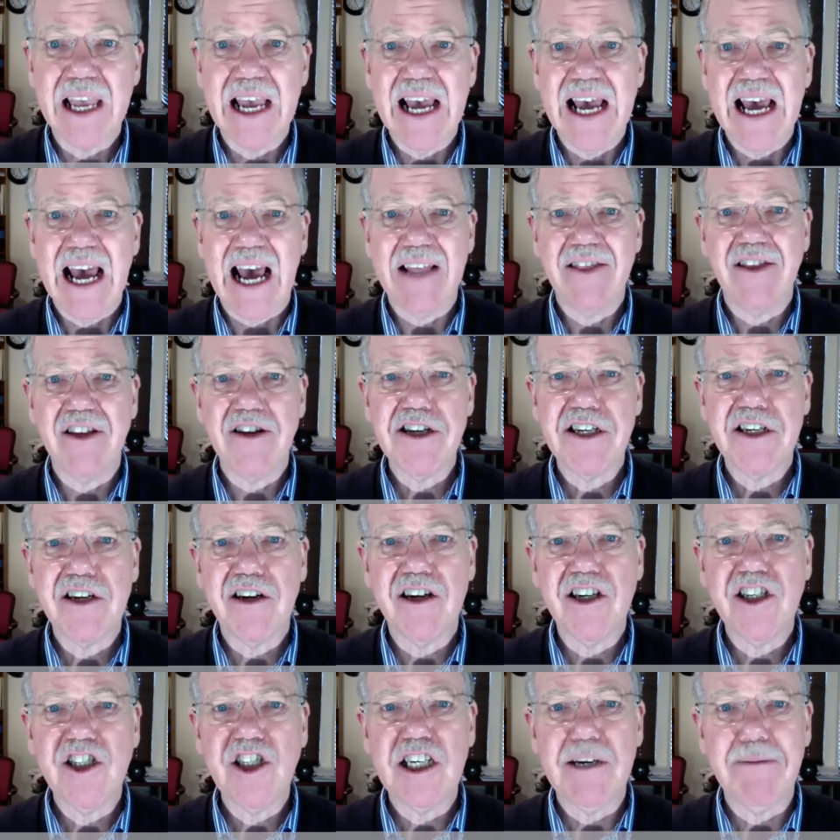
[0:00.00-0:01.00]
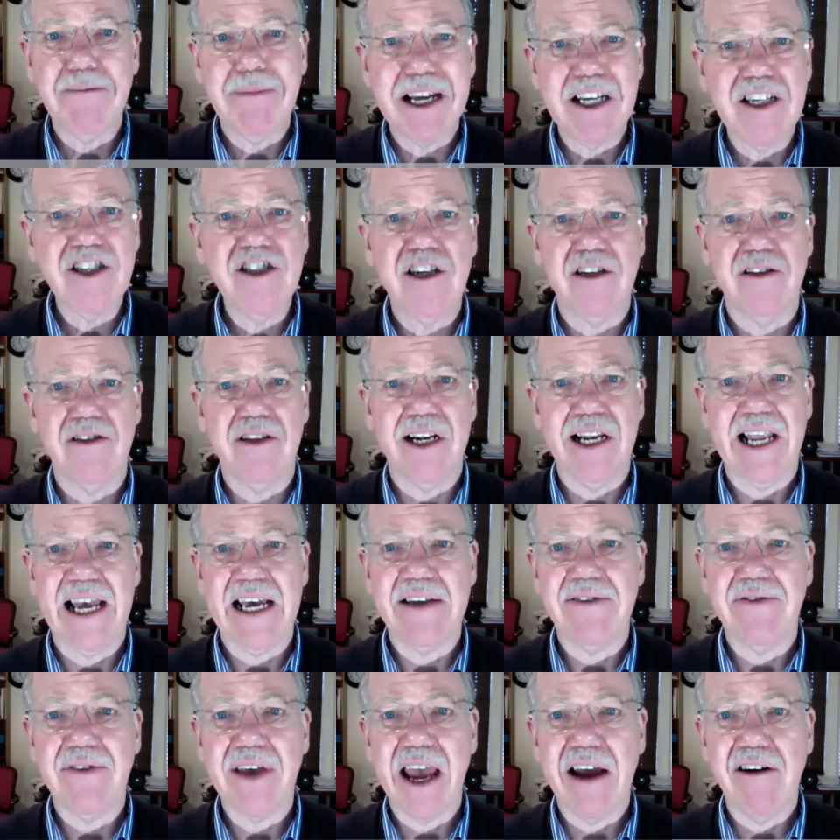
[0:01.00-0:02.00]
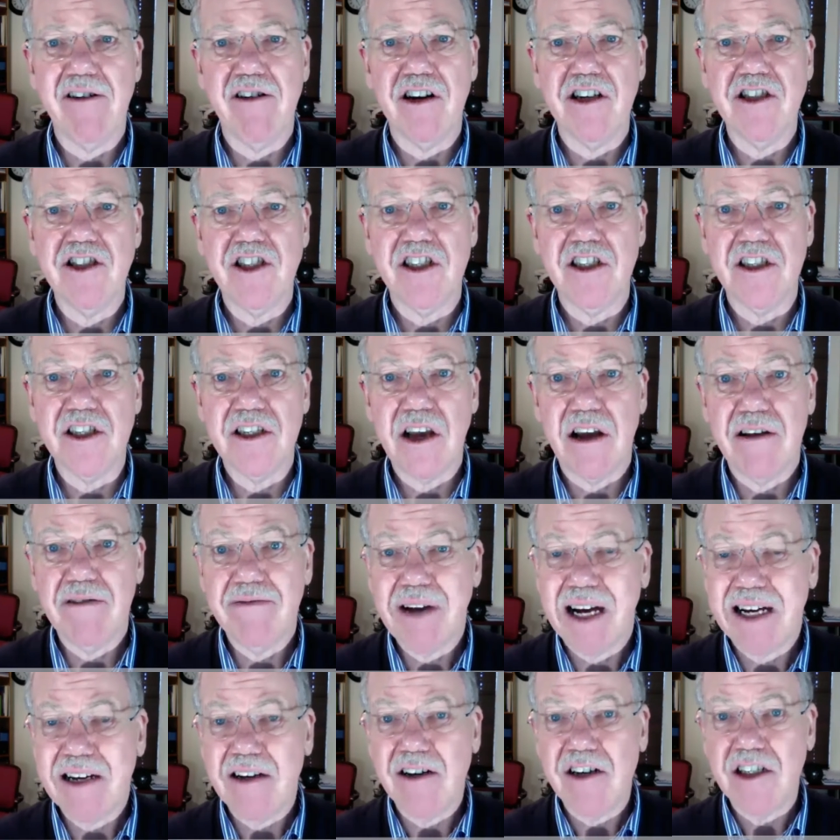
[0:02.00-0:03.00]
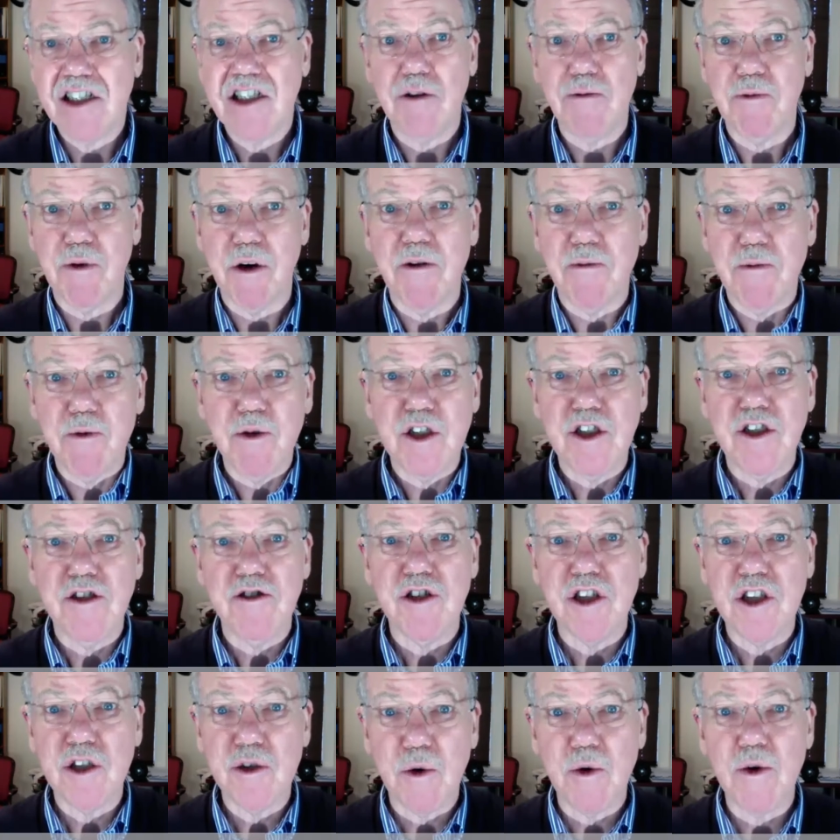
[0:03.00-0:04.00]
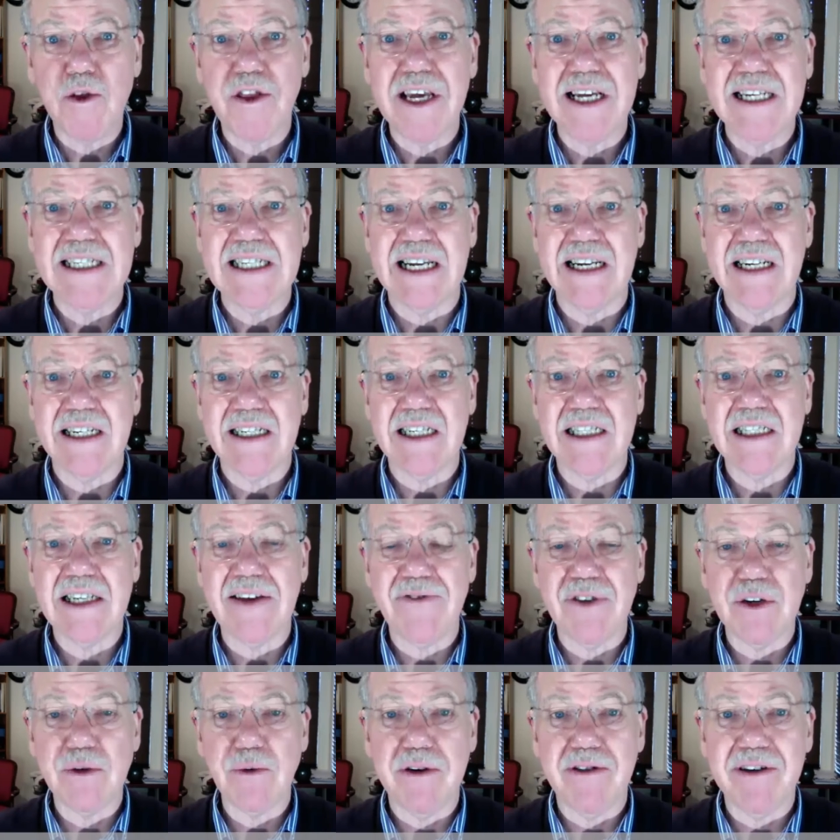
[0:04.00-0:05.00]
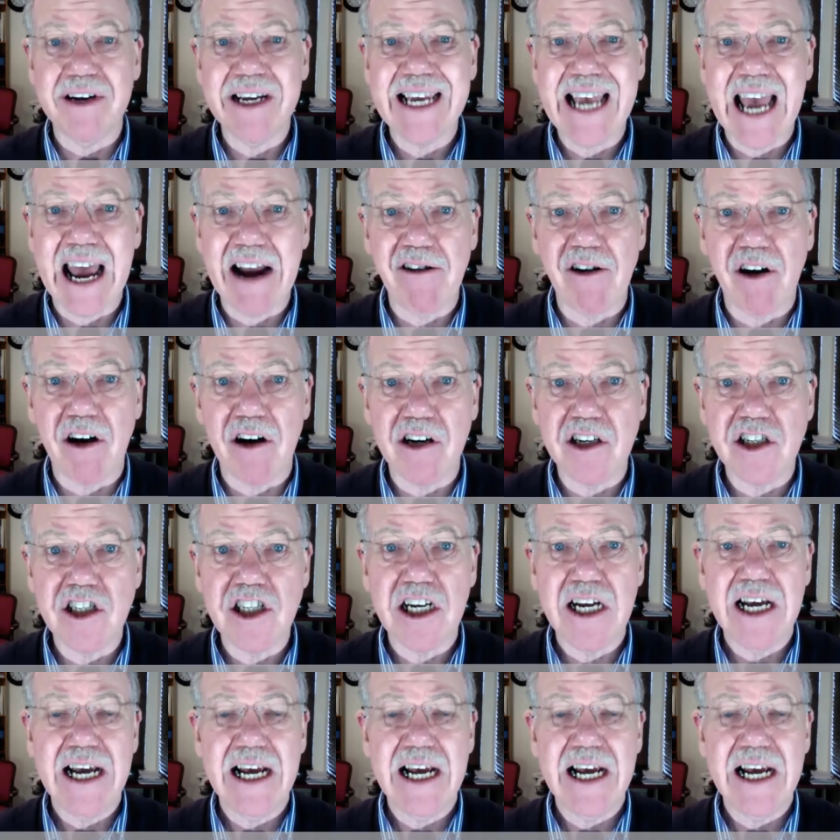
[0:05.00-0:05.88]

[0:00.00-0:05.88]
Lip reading: At the start, she mentioned the lack of garages, so I asked her, well, would you store things in it as if it were a garage?